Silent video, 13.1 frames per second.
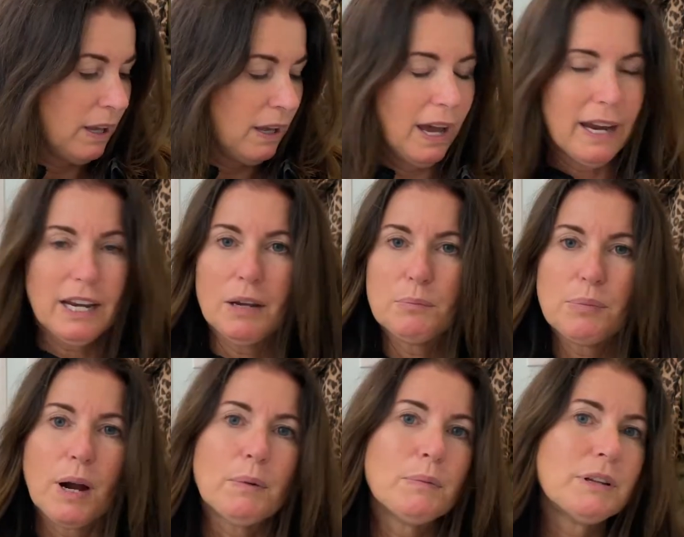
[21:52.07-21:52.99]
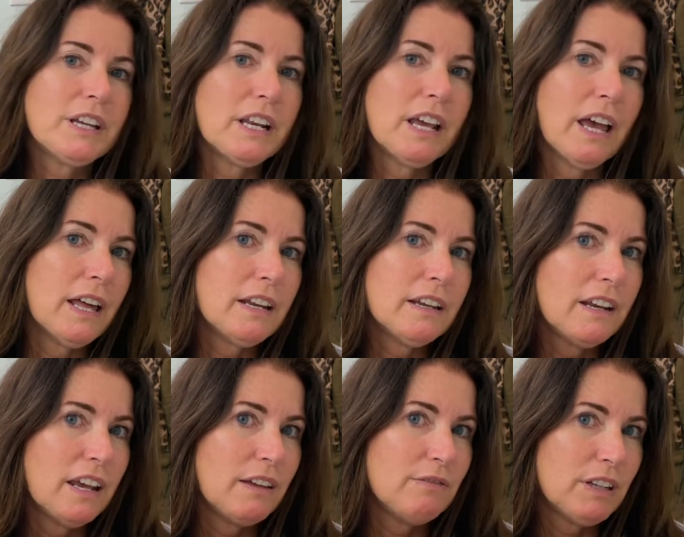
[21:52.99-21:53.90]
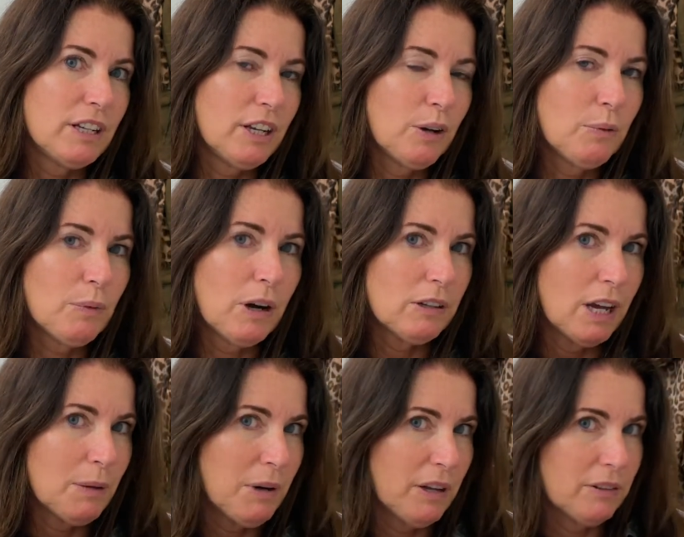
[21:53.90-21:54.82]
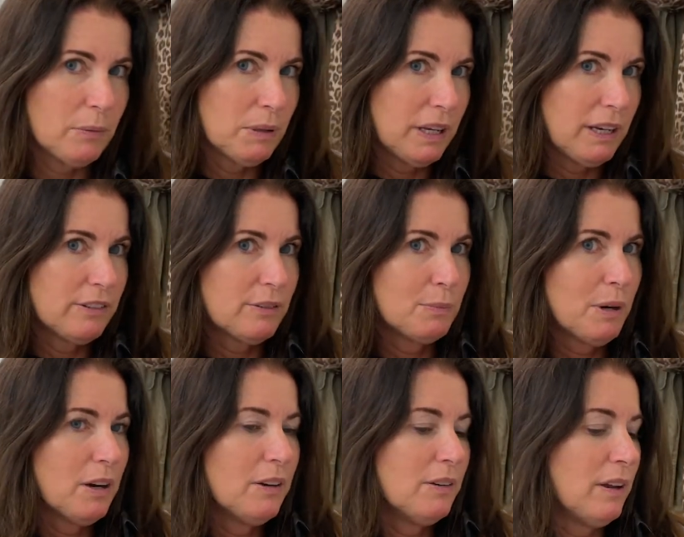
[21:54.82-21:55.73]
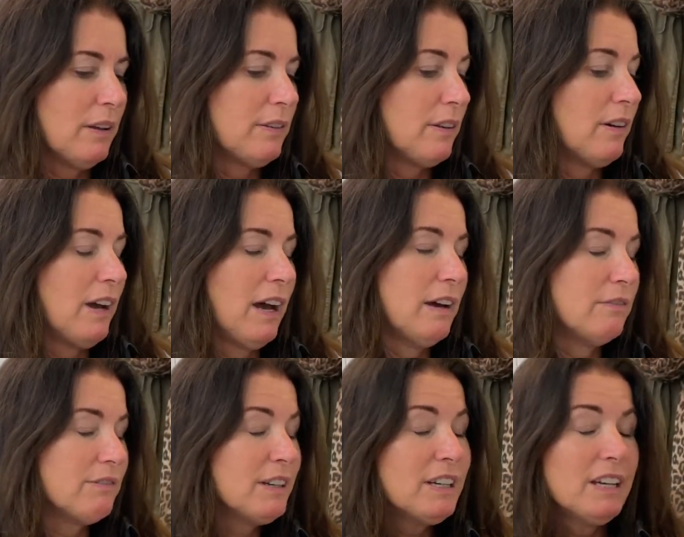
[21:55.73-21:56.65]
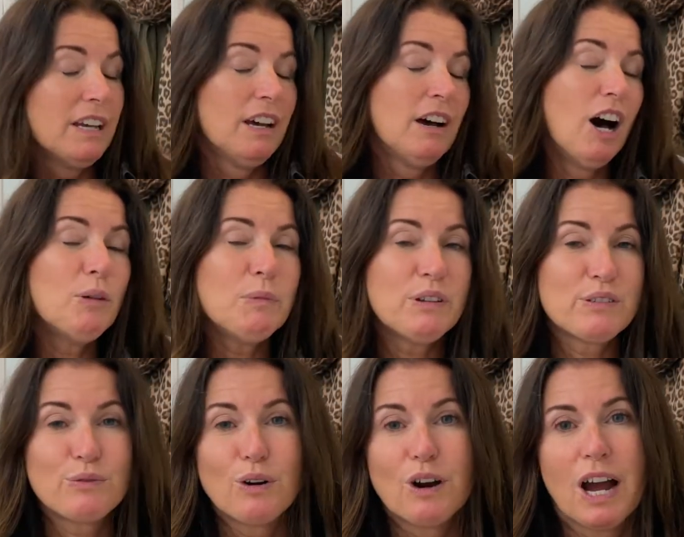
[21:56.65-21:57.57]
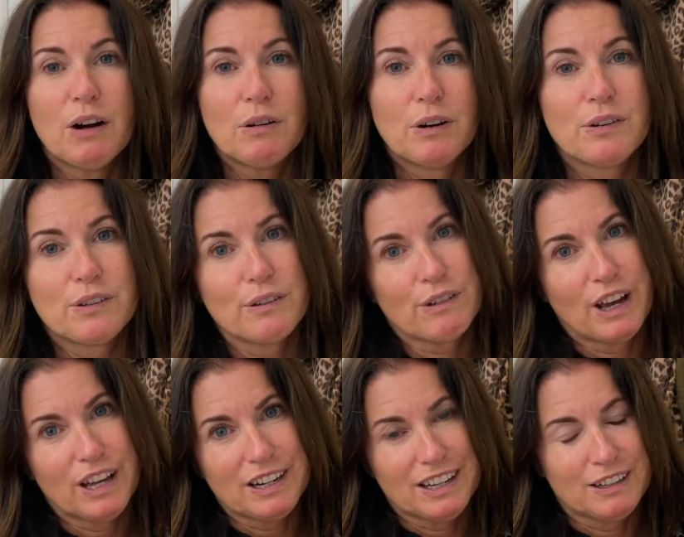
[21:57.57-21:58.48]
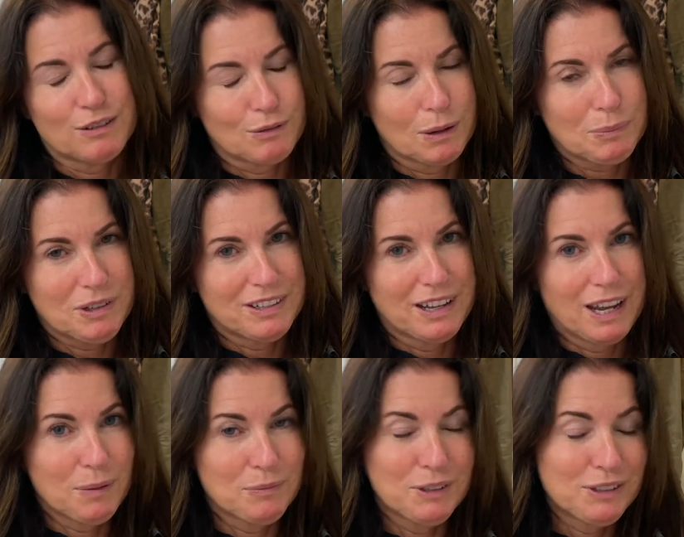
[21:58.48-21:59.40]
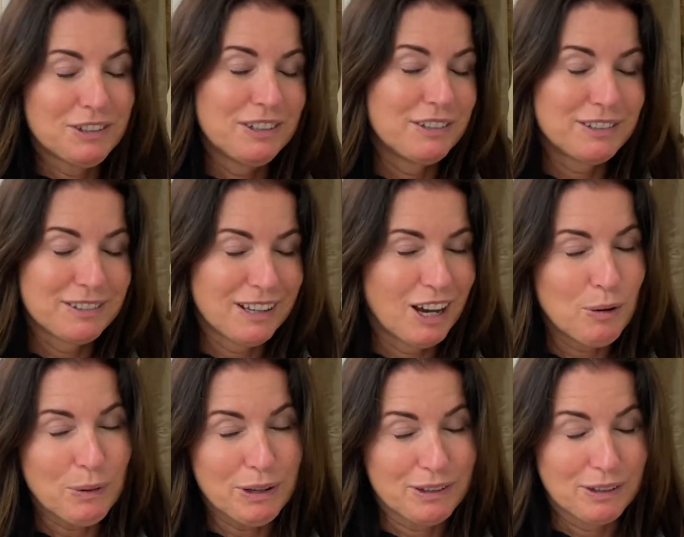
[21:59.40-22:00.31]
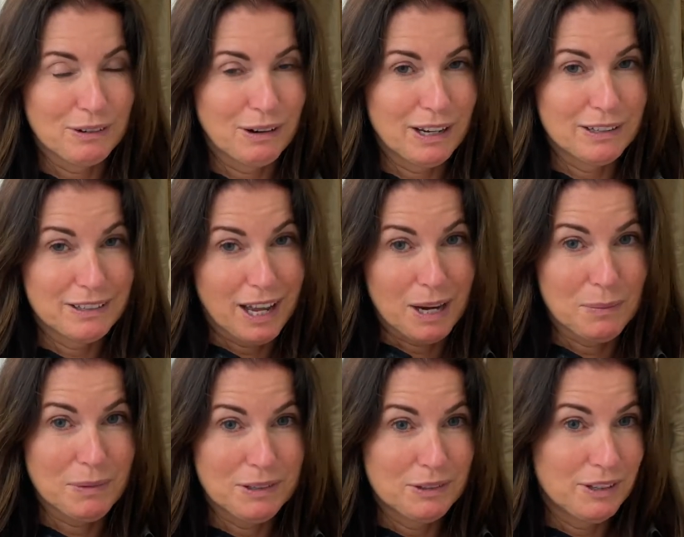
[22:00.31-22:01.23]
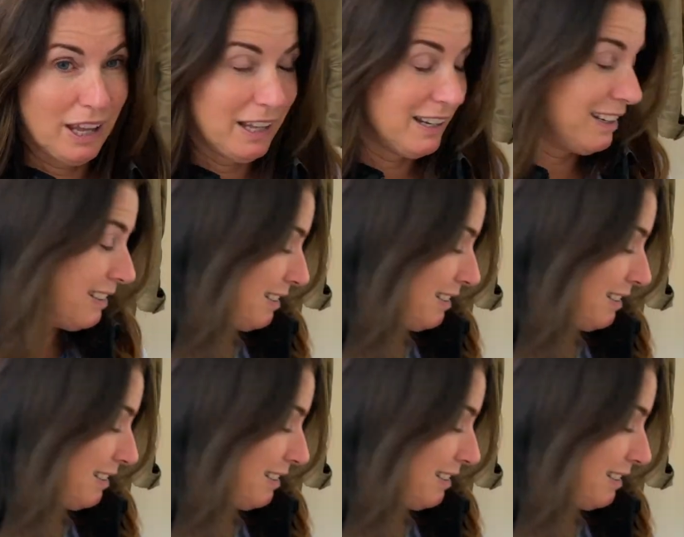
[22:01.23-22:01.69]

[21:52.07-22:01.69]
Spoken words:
I am probably gonna edit a video while I'm on the plane tomorrow because I'll have almost 4 hours of uninterrupted time, which is always a great time to edit.